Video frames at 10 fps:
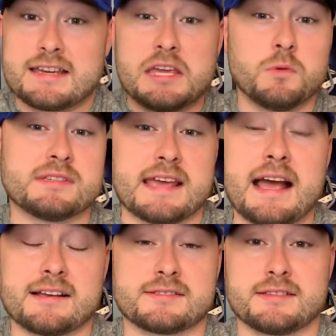He was
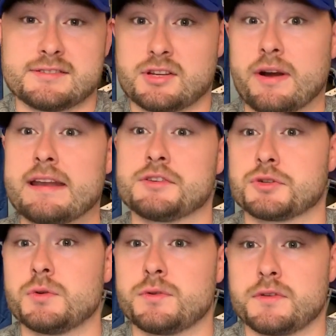asked, is there any
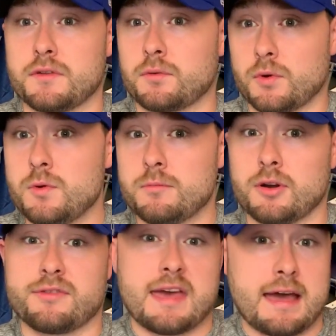truth to the
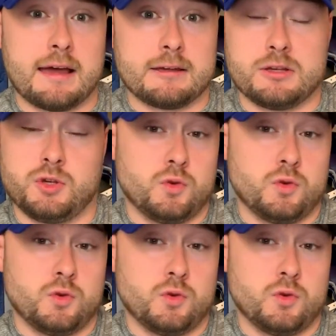rumor that